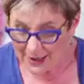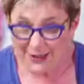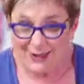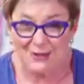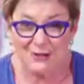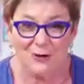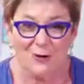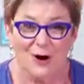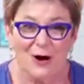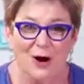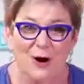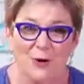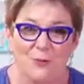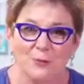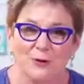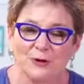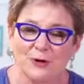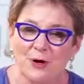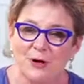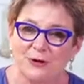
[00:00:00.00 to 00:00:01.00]
So I hope
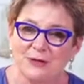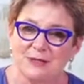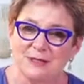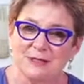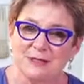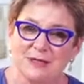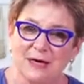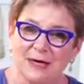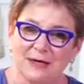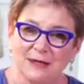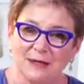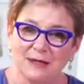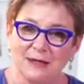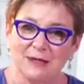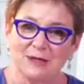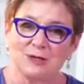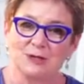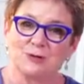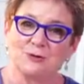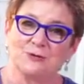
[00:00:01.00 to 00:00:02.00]
with all these
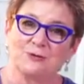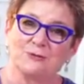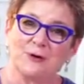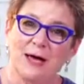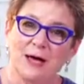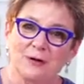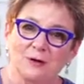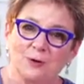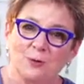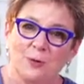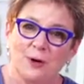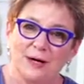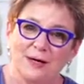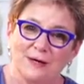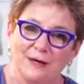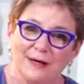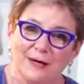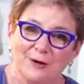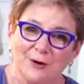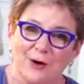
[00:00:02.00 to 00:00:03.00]
techniques, you found a way to
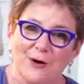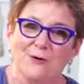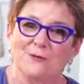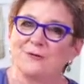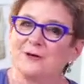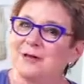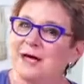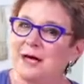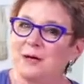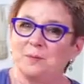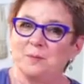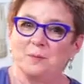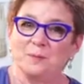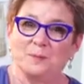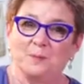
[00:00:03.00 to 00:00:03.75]
get over that